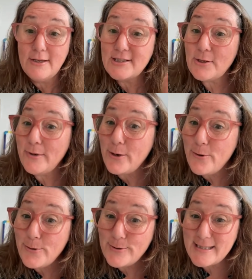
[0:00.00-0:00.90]
So it
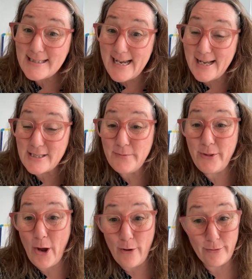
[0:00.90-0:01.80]
all starts
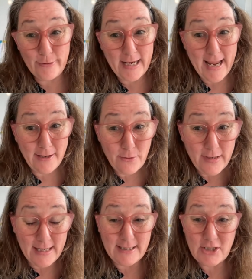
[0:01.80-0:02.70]
with oral
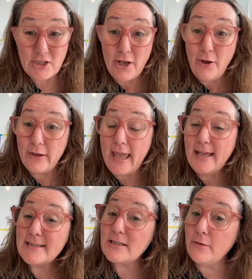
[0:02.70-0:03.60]
language.
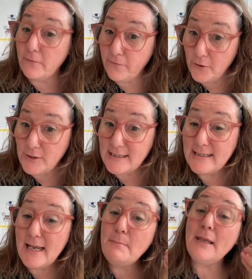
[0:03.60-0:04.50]
Okay, so the first
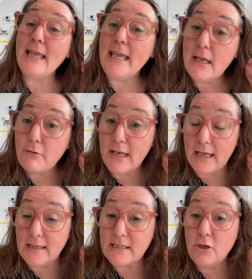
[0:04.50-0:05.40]
step, hearing
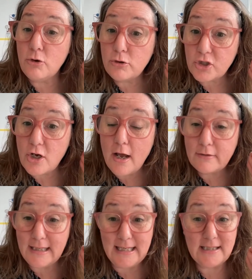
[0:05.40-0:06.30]
it. Your
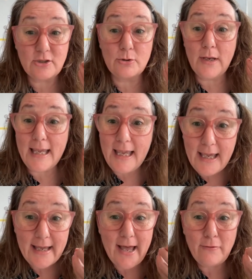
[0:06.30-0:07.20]
child needs to
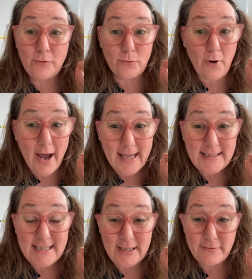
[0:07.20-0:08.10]
hear a
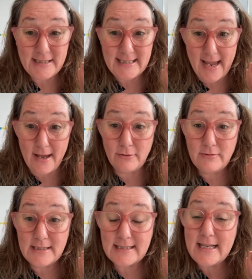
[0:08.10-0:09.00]
variety of
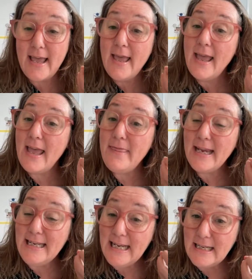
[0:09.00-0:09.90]
sounds and
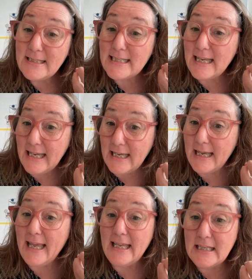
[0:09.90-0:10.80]
they need to
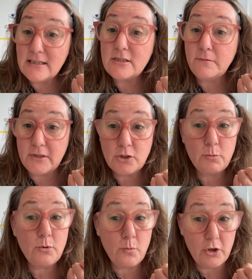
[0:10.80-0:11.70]
hear
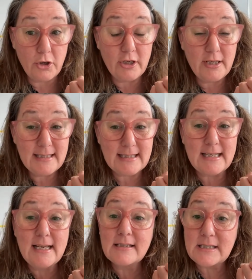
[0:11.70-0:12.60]
individual words
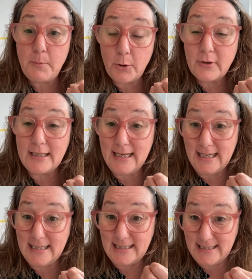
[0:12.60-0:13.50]
spoken
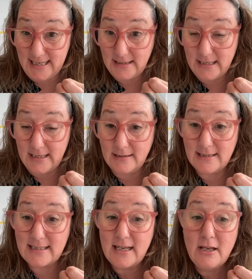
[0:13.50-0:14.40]
in a
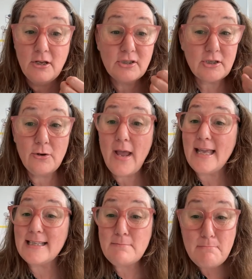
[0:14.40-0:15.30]
sentence. So,
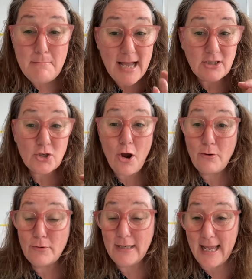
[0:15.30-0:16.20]
as much
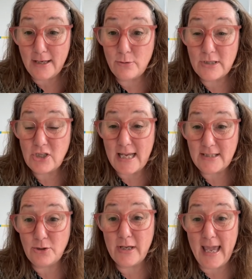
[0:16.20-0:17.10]
oral language
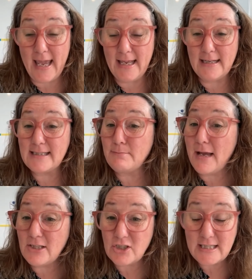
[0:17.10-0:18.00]
as you can, as
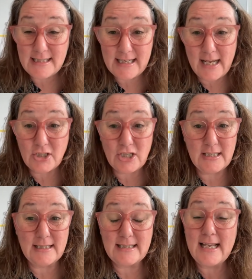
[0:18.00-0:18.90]
much
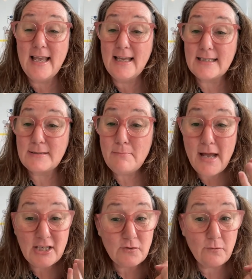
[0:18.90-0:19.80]
discussions, as
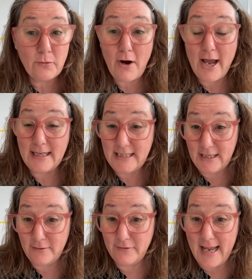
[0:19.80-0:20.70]
much
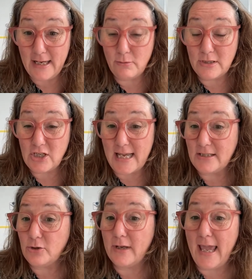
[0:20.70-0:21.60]
variety of language
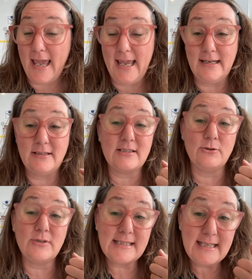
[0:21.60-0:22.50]
as you can.
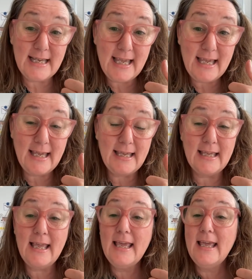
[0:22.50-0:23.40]
So,
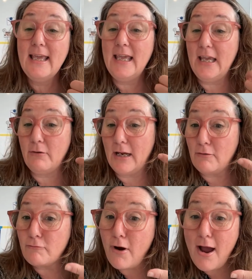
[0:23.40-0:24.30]
singing,
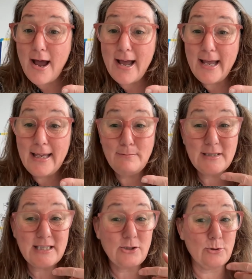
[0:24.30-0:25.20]
hearing
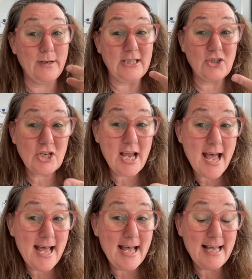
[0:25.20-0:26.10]
rhymes, doing
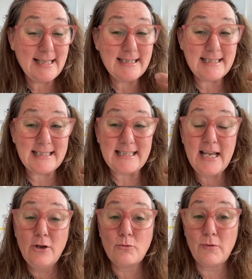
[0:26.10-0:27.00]
chants,
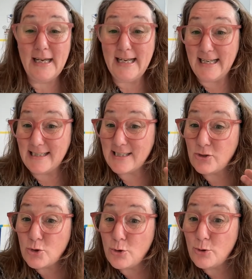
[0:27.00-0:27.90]
reading
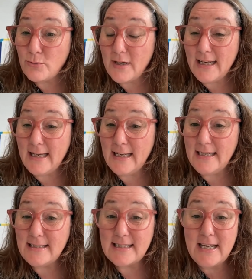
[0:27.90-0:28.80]

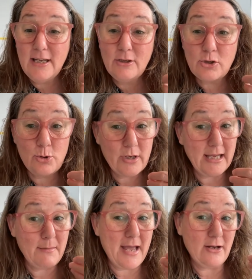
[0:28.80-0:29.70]
stories,
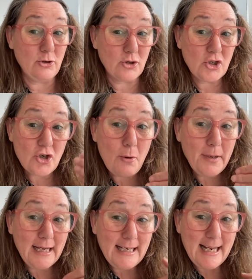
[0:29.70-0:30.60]
talking about your
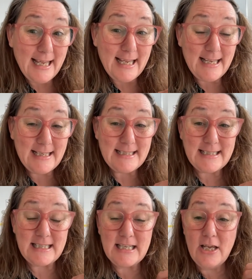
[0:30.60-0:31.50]
shopping
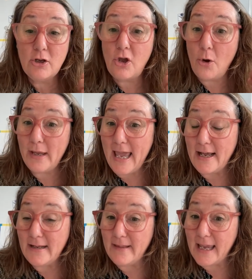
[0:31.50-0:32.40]
list, going
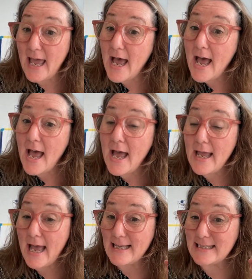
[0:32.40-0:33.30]
out in the
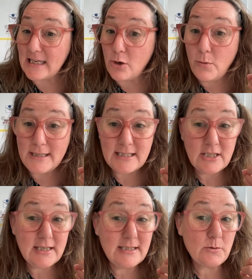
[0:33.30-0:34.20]
car, asking
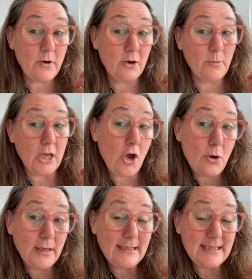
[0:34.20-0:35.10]
questions. Where are we
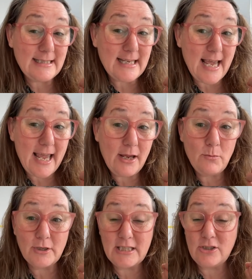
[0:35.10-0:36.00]
going today?
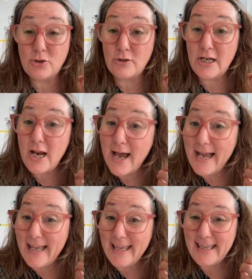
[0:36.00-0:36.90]
What did you
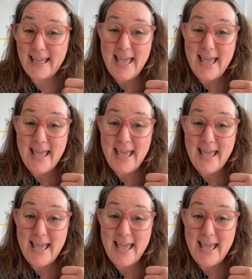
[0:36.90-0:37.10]
like?